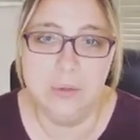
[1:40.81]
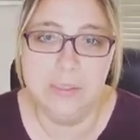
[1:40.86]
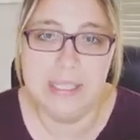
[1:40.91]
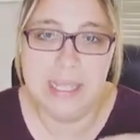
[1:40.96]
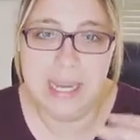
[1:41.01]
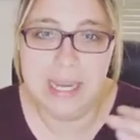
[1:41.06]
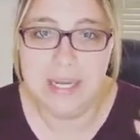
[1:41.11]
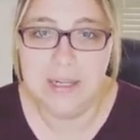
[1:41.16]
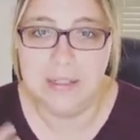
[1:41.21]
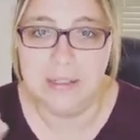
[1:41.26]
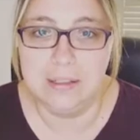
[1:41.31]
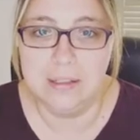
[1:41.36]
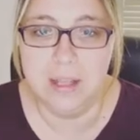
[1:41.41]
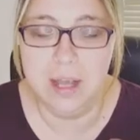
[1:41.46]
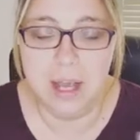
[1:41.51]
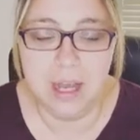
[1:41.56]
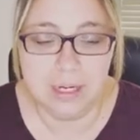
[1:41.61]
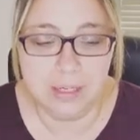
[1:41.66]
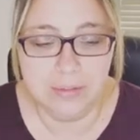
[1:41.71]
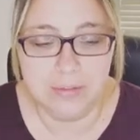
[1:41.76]
gained a
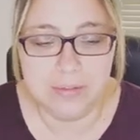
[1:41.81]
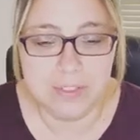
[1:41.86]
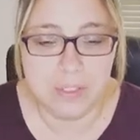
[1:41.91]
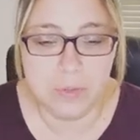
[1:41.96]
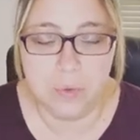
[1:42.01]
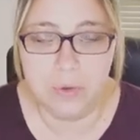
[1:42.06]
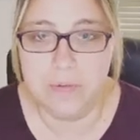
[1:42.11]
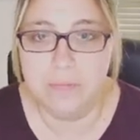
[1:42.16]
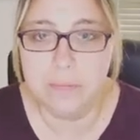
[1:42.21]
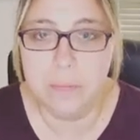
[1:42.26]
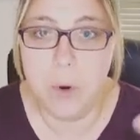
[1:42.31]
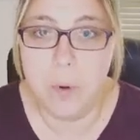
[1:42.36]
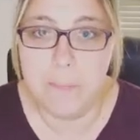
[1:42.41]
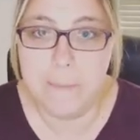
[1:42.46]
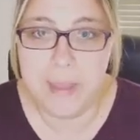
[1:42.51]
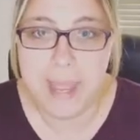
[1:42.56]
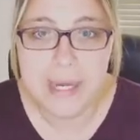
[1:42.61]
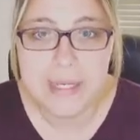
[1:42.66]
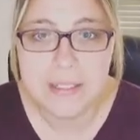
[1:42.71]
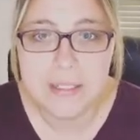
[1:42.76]
lot of sort of
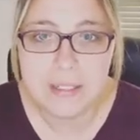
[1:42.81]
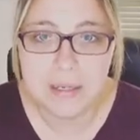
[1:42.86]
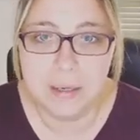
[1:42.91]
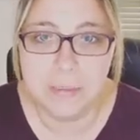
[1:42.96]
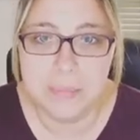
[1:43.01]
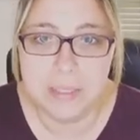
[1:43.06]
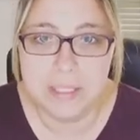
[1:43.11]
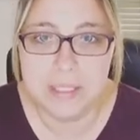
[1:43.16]
momentum